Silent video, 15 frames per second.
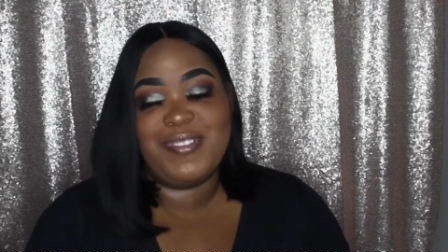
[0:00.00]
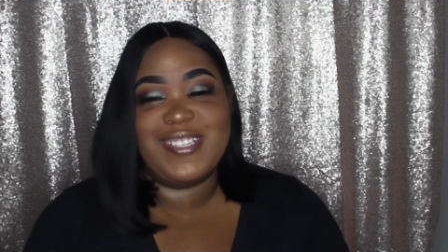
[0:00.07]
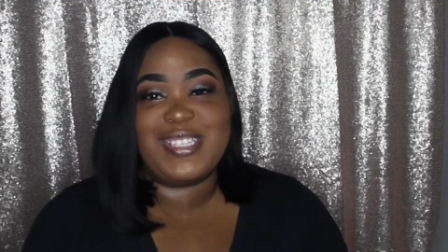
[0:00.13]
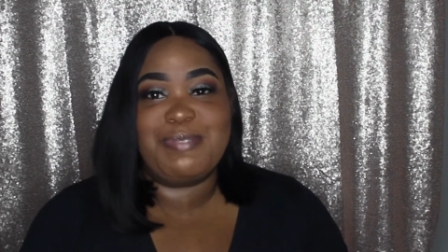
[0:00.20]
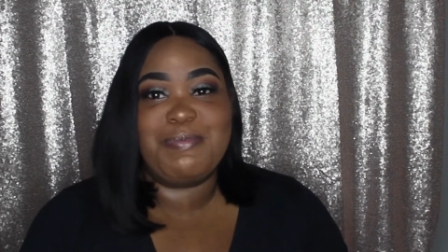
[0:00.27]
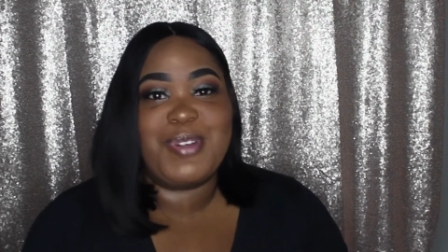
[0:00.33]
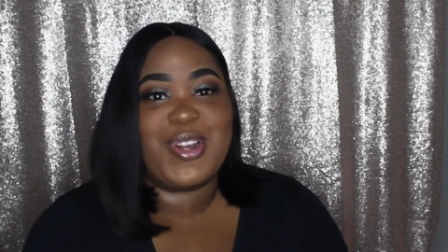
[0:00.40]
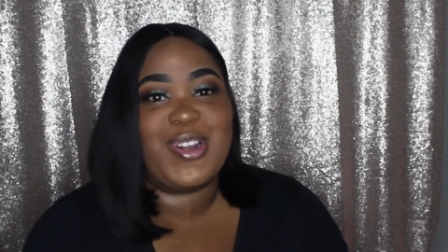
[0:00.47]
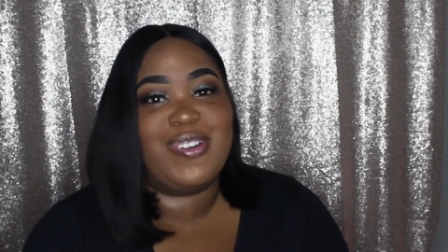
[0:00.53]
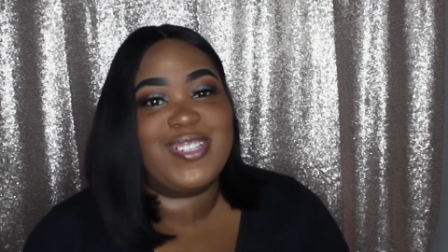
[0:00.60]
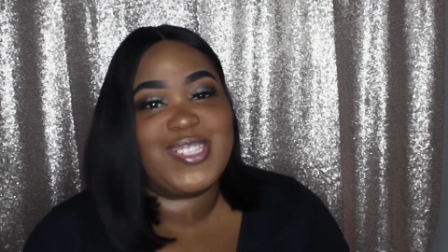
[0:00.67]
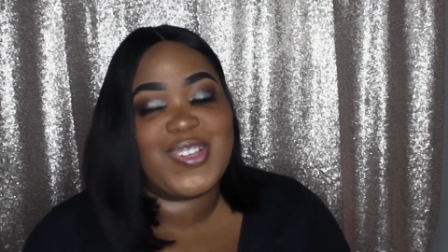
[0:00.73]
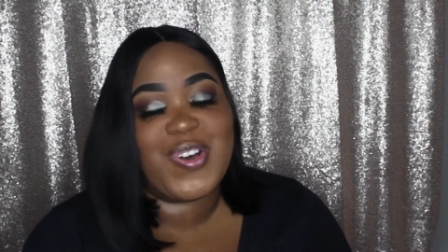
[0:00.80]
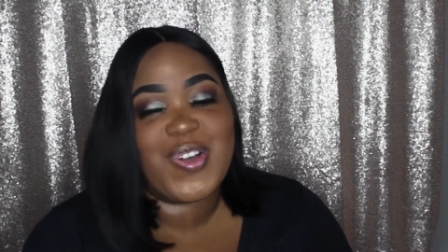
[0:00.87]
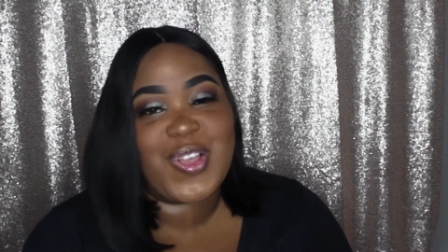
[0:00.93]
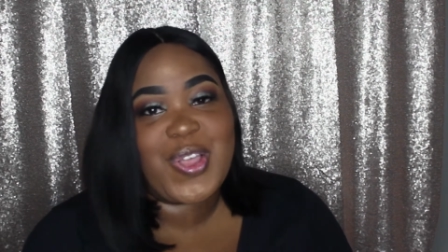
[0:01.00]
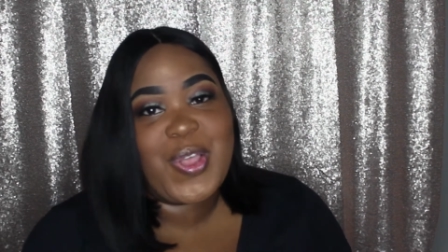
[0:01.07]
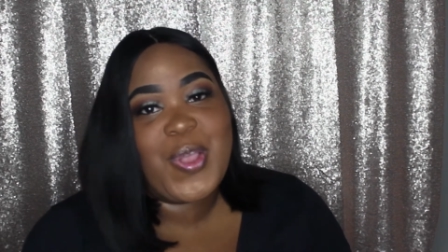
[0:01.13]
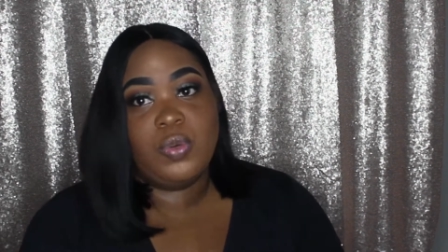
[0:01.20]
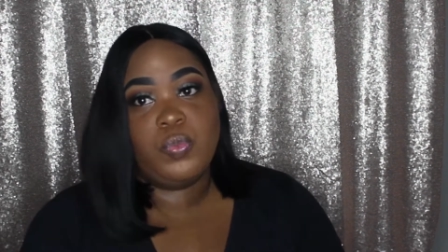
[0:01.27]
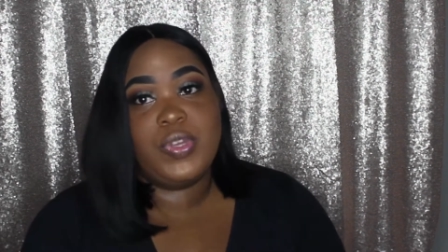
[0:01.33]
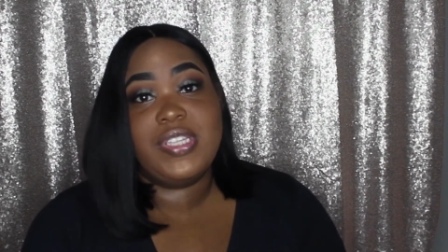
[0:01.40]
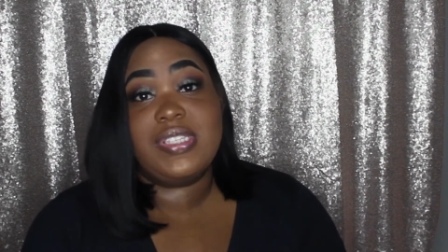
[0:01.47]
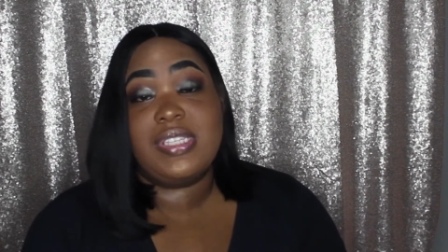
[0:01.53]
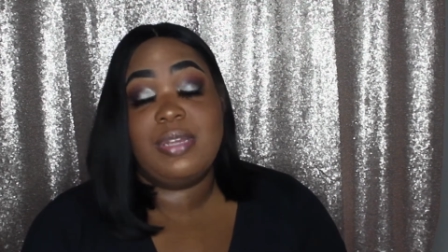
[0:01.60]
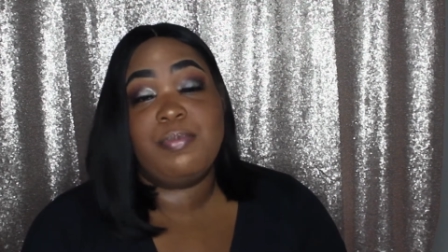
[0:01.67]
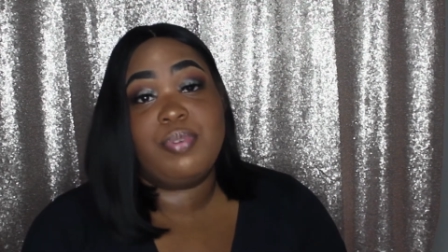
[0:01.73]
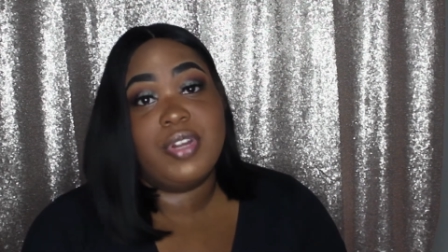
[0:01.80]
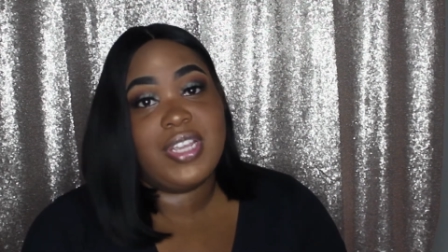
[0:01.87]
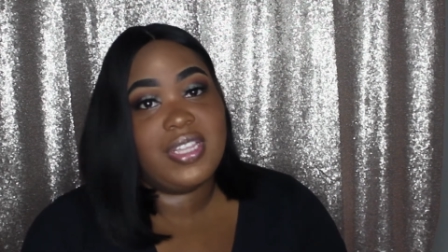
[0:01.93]
for some girl talk. We
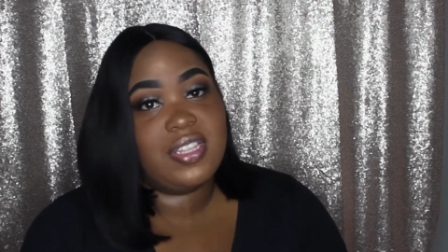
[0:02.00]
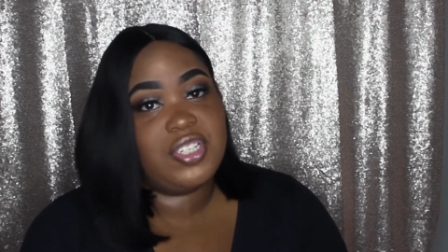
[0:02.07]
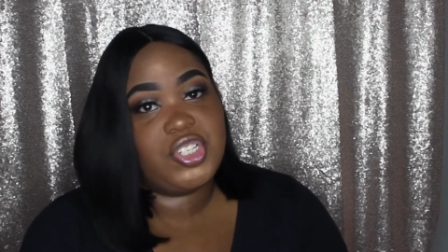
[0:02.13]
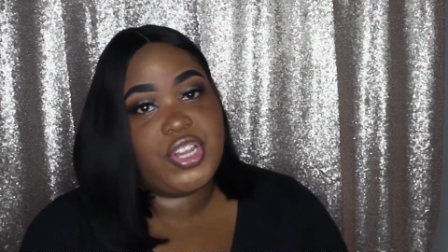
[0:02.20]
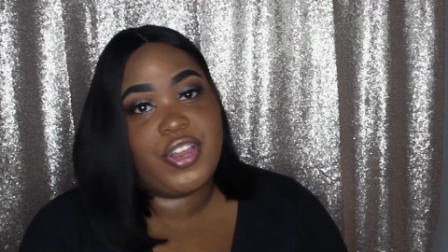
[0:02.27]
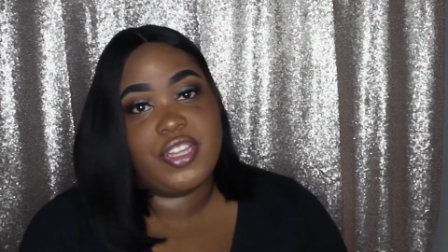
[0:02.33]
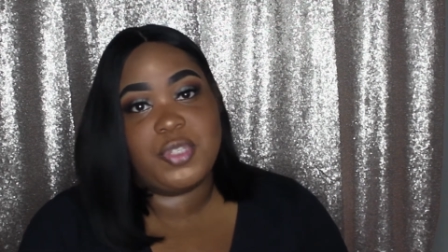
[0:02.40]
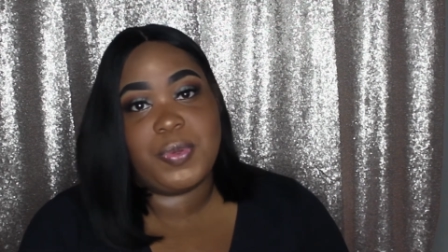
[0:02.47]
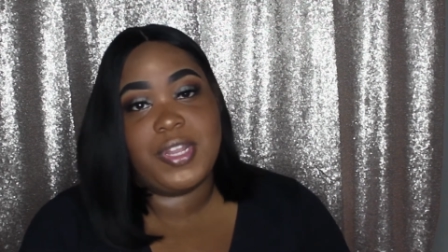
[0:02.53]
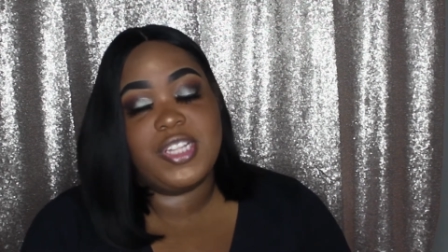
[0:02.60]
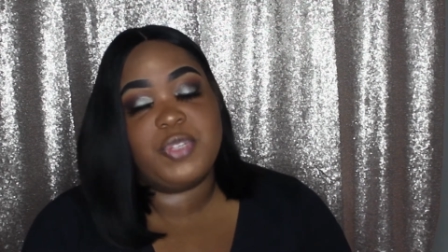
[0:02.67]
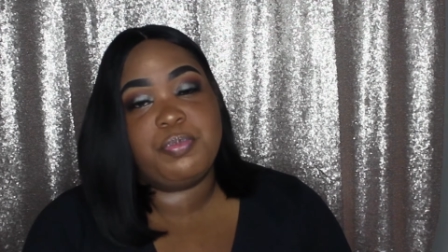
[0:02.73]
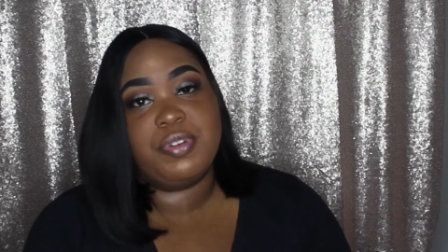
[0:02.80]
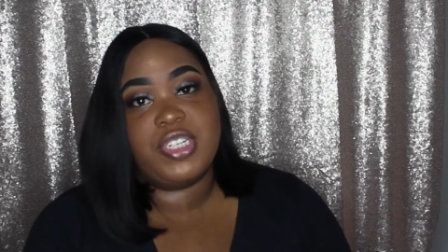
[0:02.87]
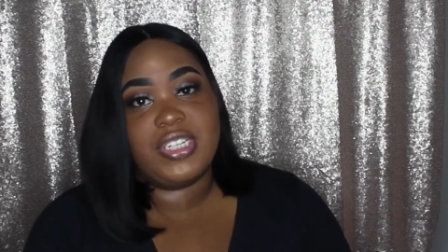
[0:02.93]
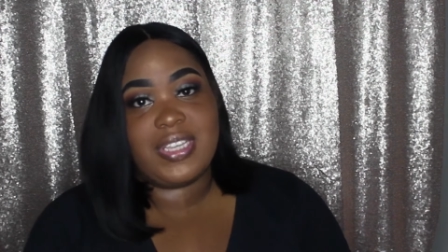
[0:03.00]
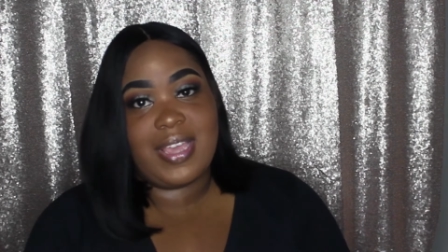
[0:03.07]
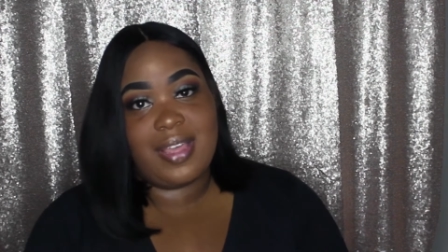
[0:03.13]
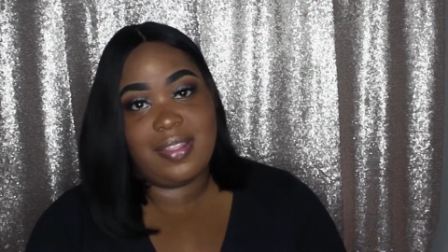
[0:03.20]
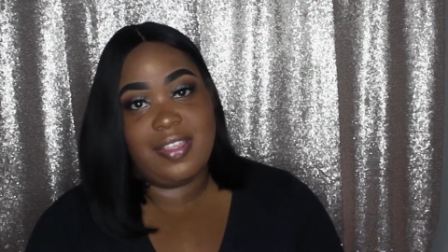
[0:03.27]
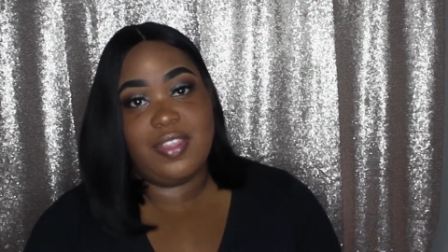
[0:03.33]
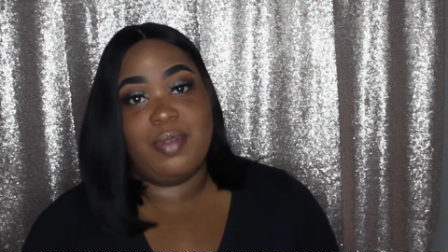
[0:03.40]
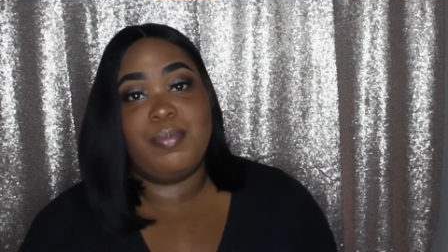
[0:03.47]
see Brooke in the chair as well as Bridget Kelly.